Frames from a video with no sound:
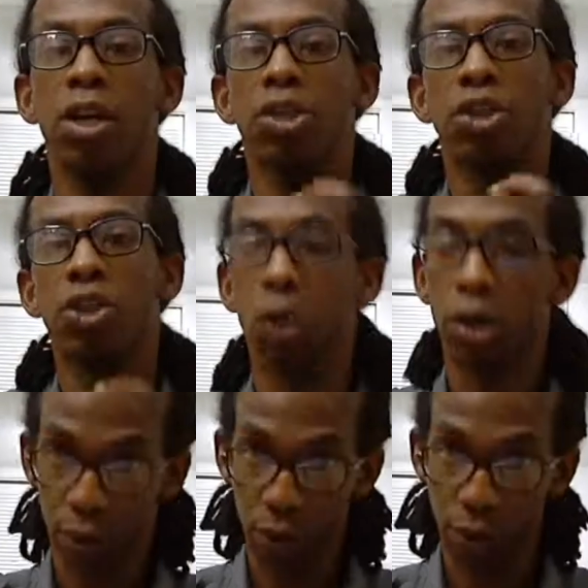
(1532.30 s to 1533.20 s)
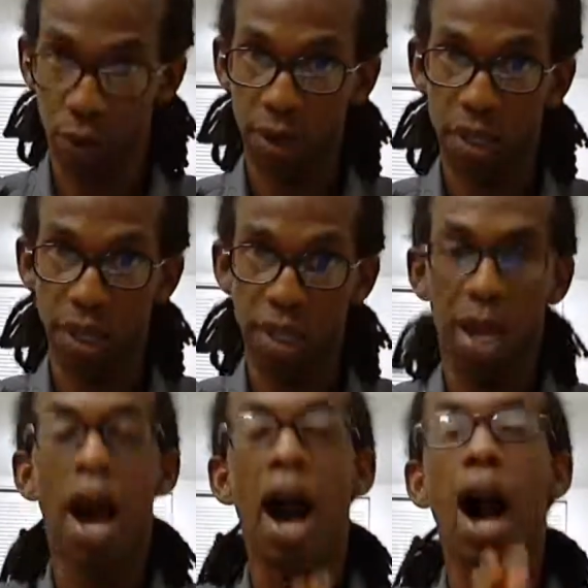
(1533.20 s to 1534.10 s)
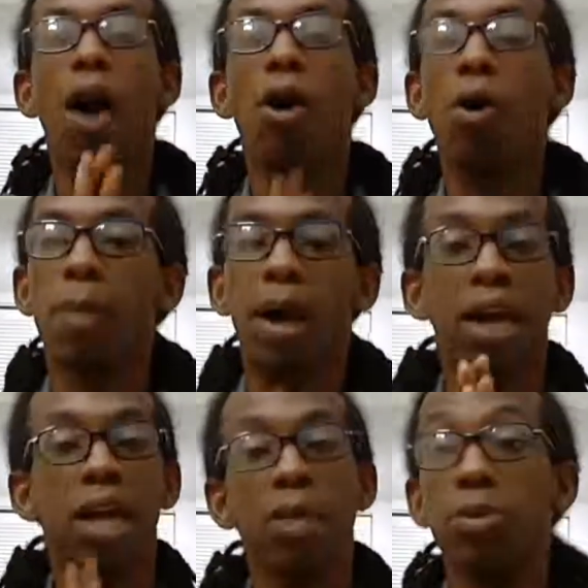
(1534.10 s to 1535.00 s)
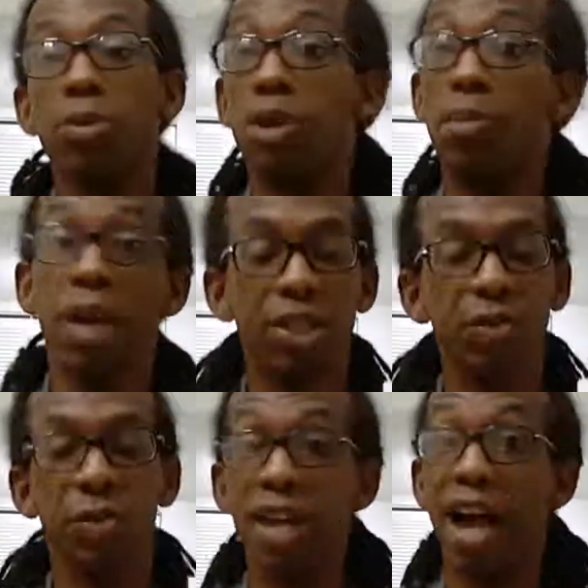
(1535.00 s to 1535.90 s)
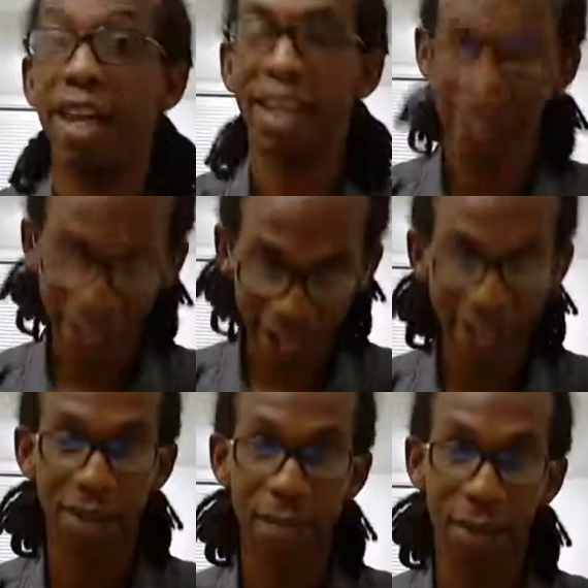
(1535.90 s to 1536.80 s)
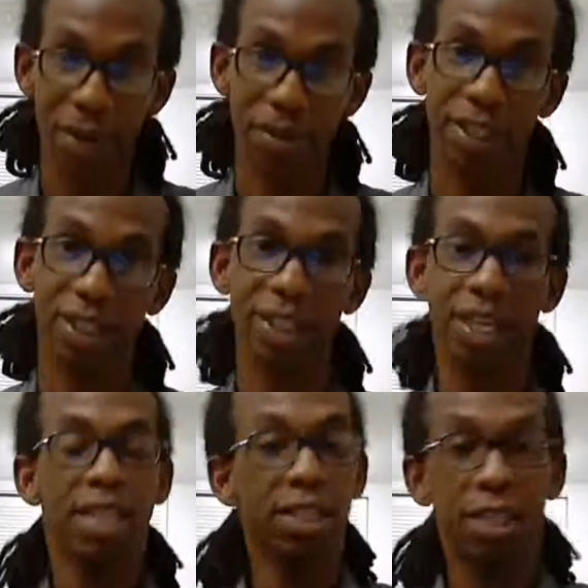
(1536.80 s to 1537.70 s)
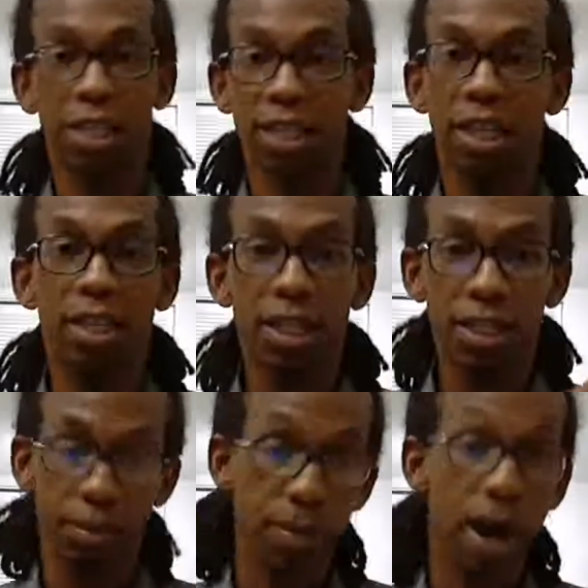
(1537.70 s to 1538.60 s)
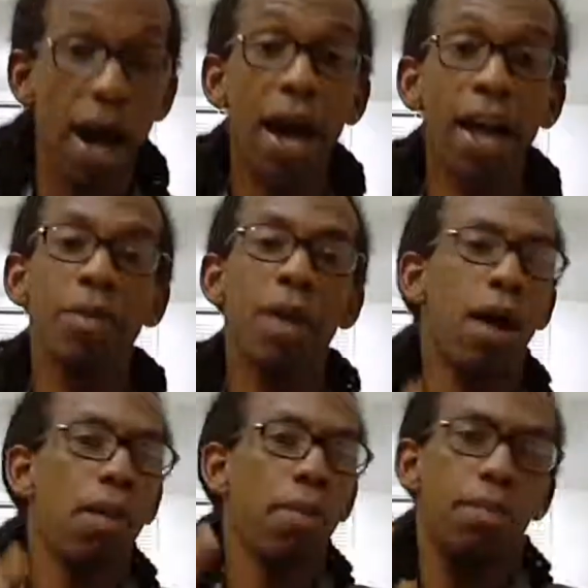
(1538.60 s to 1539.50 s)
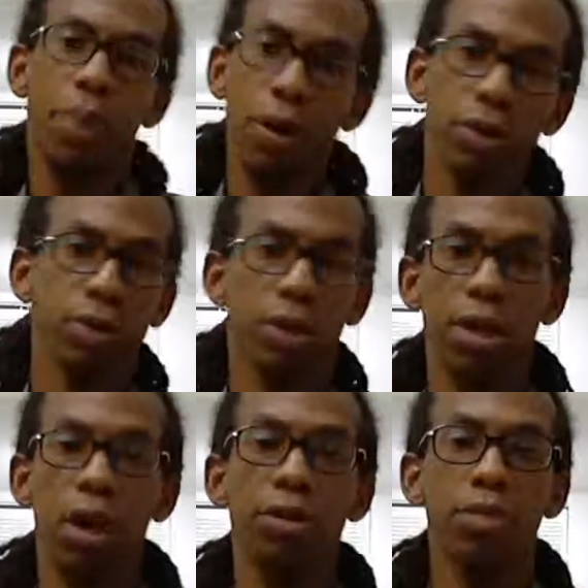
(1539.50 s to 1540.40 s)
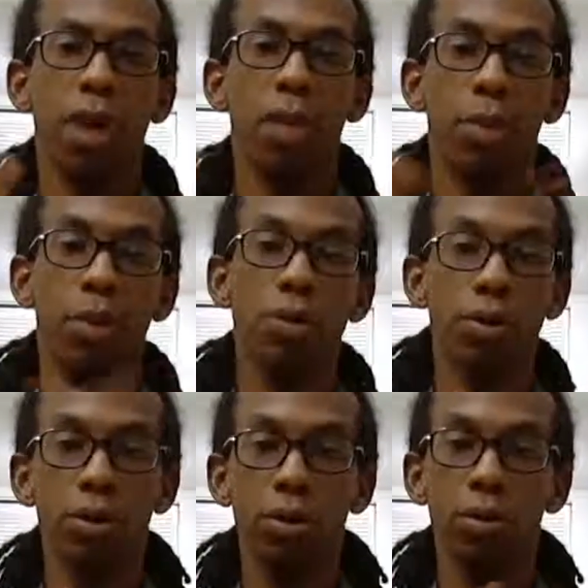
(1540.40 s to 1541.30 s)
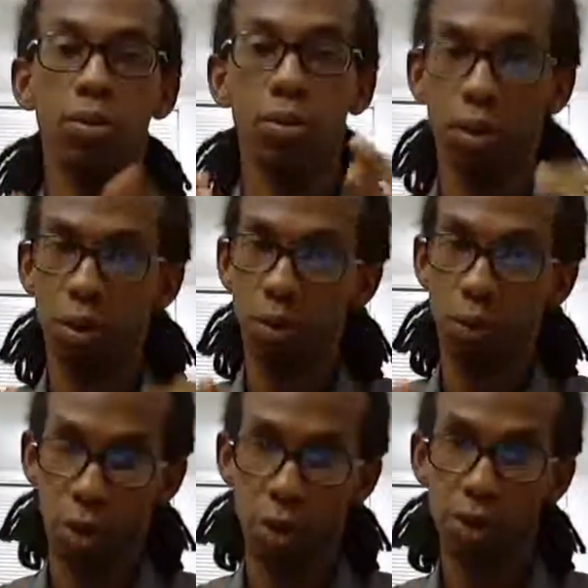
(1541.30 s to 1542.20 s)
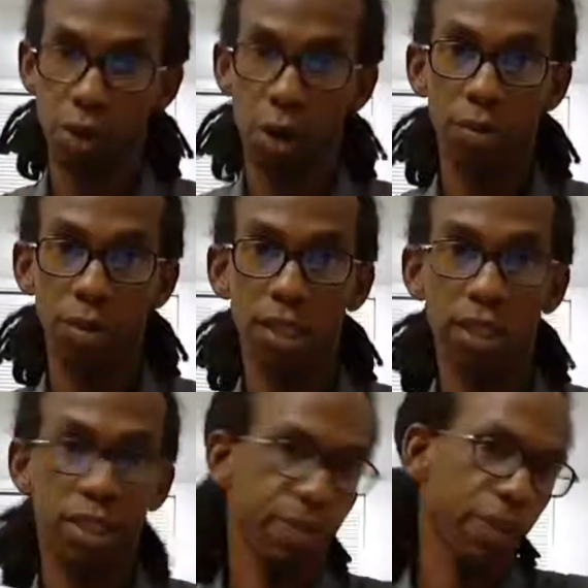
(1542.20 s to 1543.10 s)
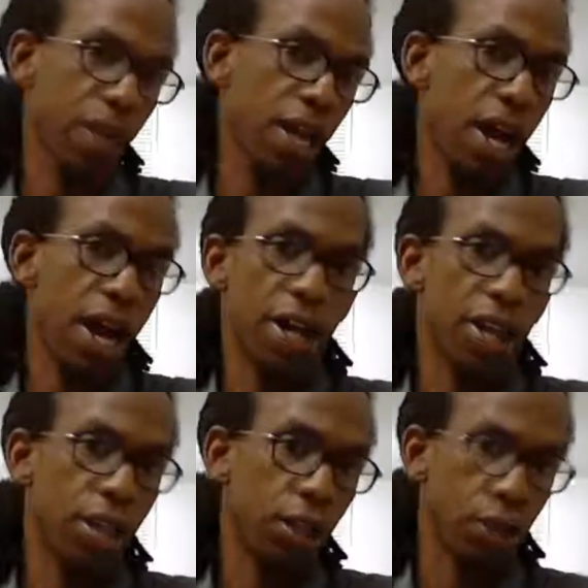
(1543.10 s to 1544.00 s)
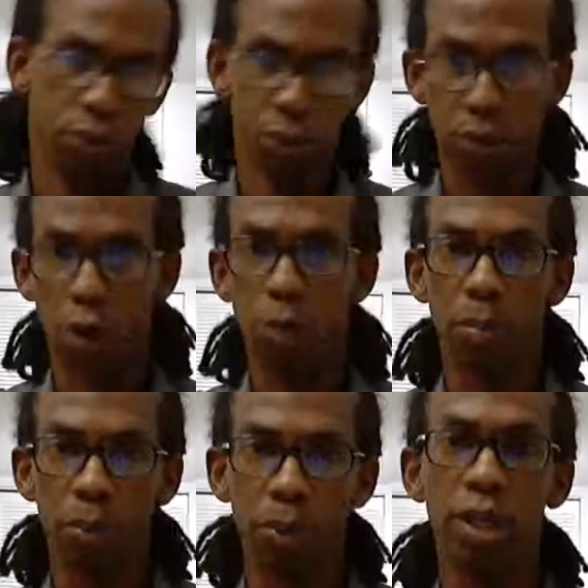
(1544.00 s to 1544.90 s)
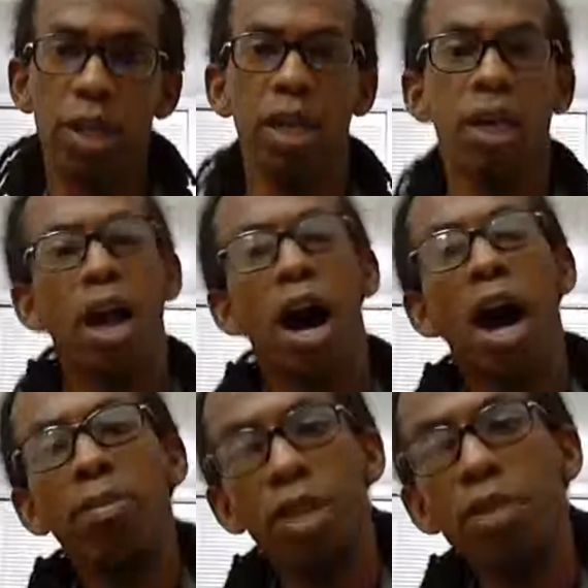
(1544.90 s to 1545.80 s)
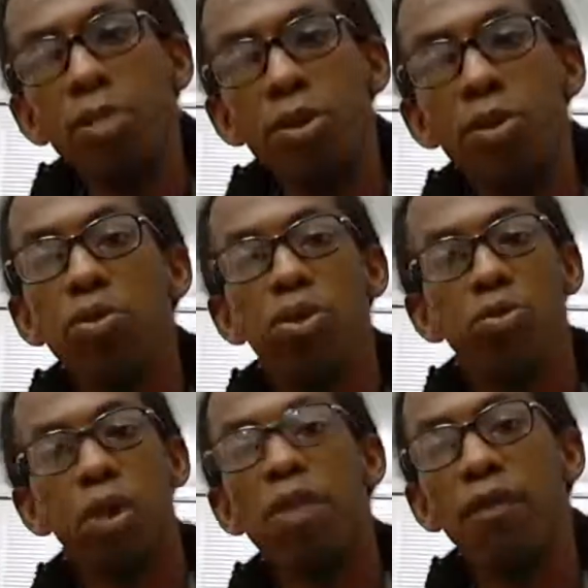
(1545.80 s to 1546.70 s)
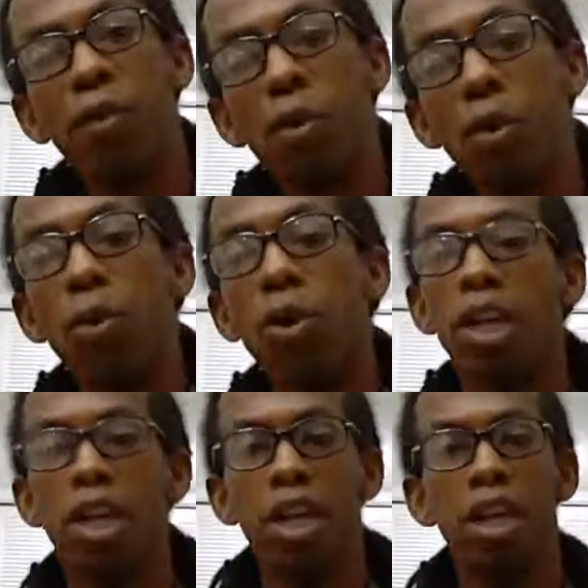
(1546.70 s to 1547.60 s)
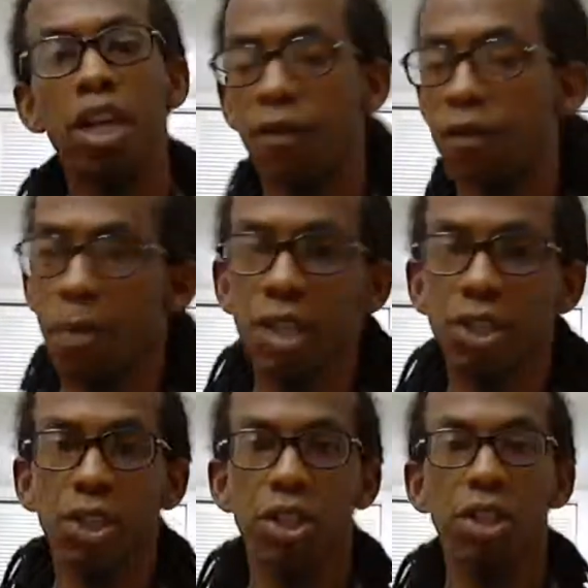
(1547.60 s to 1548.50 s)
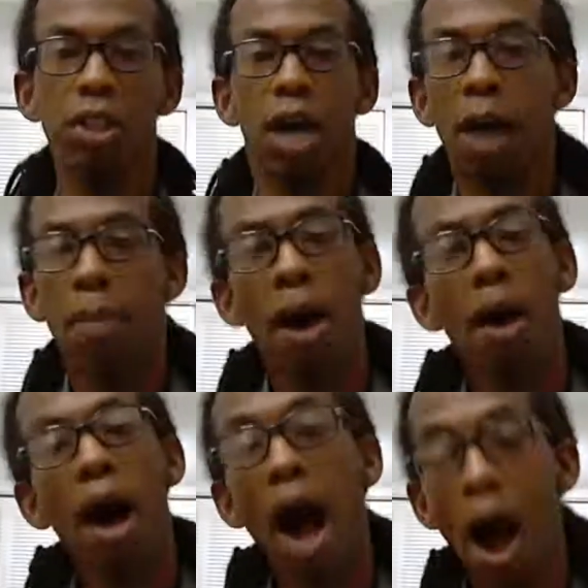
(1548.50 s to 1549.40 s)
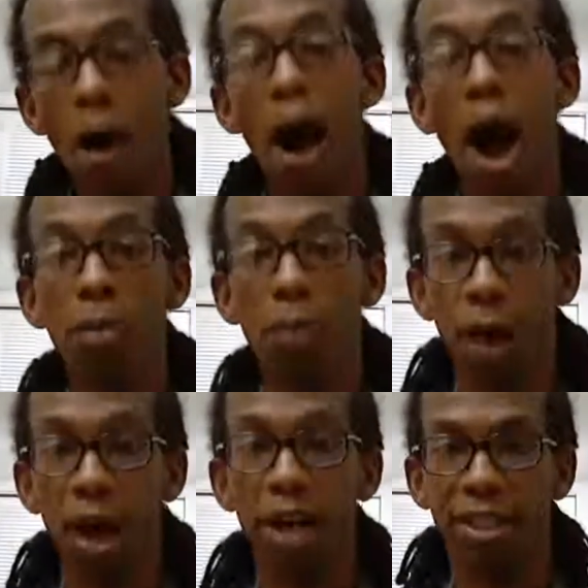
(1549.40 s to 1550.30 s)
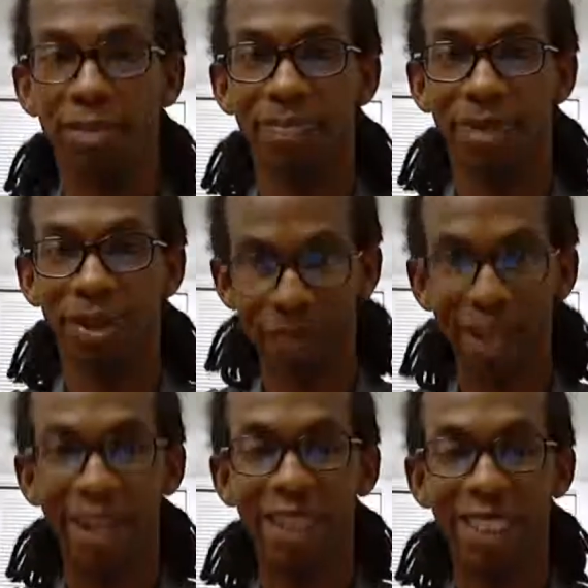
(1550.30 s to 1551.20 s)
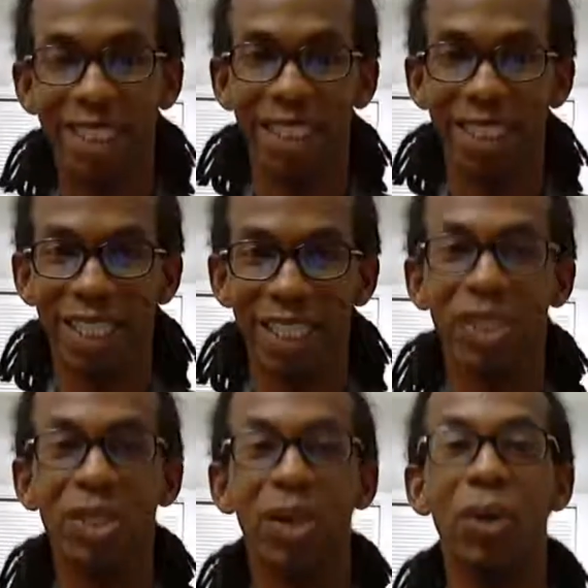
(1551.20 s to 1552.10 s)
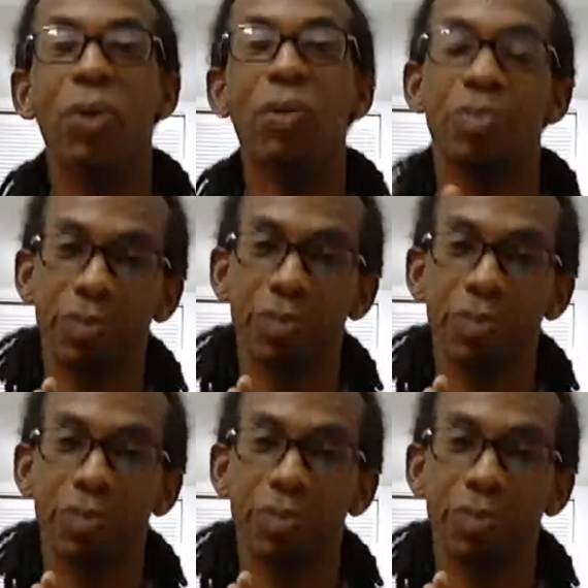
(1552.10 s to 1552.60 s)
short story. I hope I help you the best way I can about this. This is my personal thoughts, my personal words on this. I didn't look through no book. I'm giving you straightforward information about how I write. Okay? So